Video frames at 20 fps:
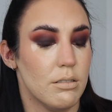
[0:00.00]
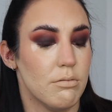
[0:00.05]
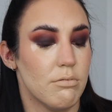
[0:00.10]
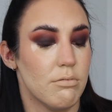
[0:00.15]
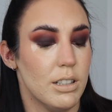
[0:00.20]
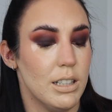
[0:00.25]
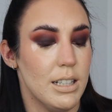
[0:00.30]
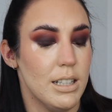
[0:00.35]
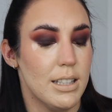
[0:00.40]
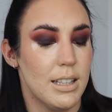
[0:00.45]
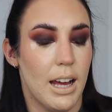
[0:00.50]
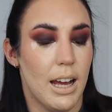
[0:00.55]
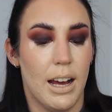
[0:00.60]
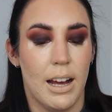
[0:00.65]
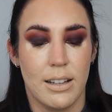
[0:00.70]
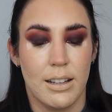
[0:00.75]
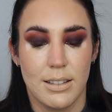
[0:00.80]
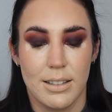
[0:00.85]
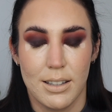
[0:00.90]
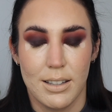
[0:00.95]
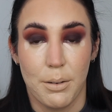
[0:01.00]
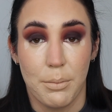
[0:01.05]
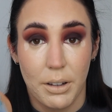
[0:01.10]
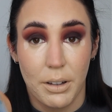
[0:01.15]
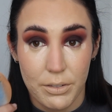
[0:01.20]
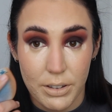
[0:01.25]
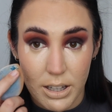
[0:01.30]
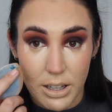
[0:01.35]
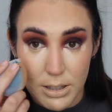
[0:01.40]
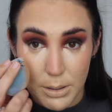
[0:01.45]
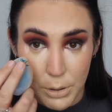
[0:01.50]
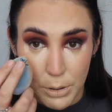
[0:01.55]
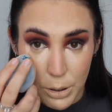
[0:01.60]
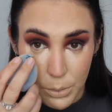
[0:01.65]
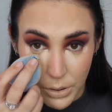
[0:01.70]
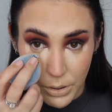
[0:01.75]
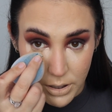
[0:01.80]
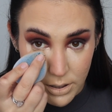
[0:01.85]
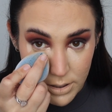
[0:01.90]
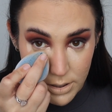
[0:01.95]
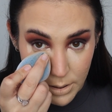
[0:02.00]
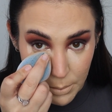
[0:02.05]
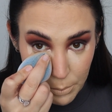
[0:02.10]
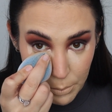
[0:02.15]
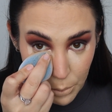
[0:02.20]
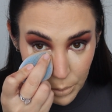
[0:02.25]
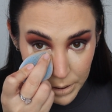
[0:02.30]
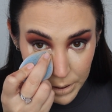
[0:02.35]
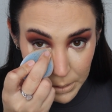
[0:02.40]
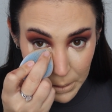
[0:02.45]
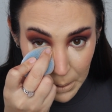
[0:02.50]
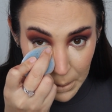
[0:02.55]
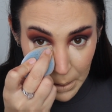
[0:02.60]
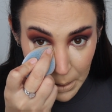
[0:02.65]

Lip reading: really sad, so I'm going to get some new ones at some point.